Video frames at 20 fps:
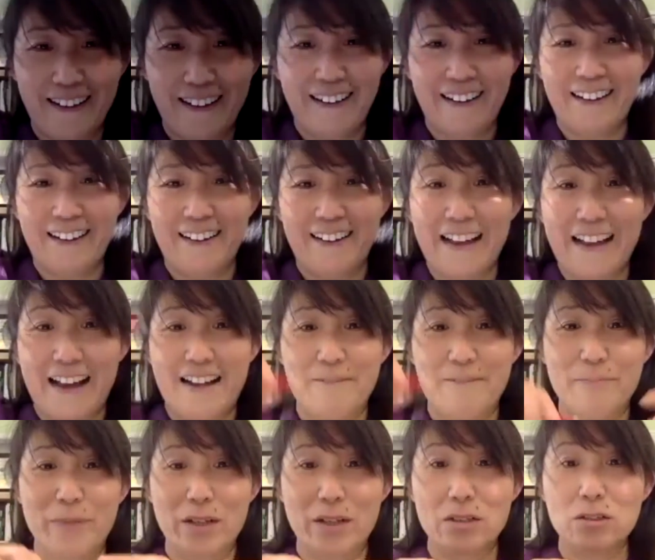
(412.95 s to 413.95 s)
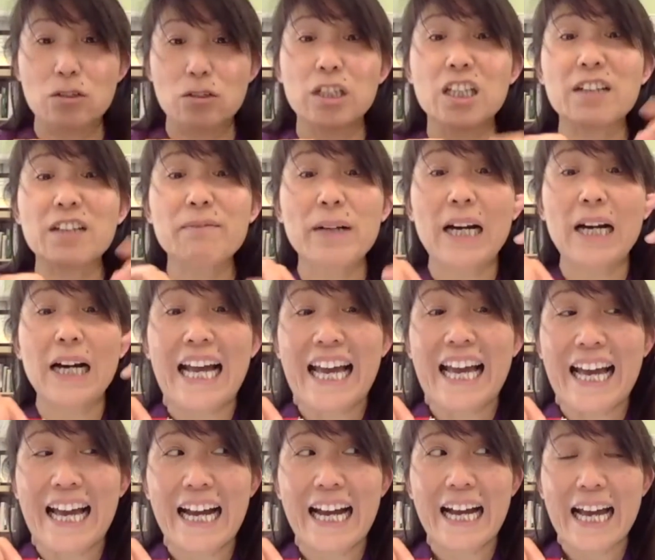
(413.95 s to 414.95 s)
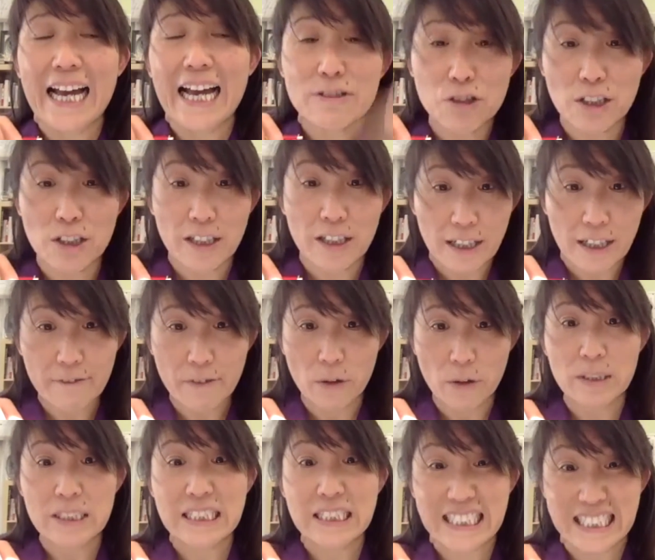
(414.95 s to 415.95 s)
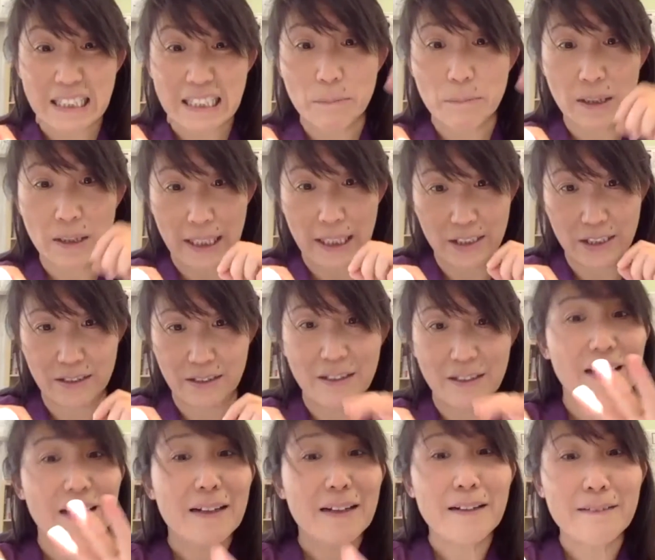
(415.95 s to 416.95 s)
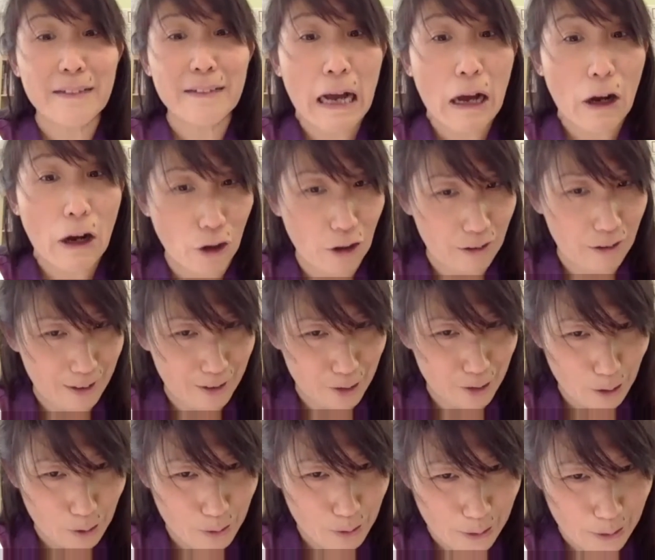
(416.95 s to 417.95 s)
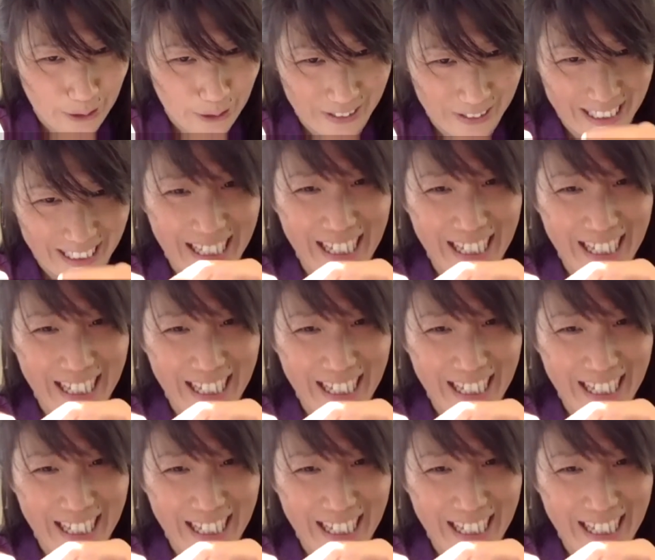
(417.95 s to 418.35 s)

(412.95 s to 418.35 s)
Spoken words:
like that. So give extra level stimulation, not hurting. Don't worry.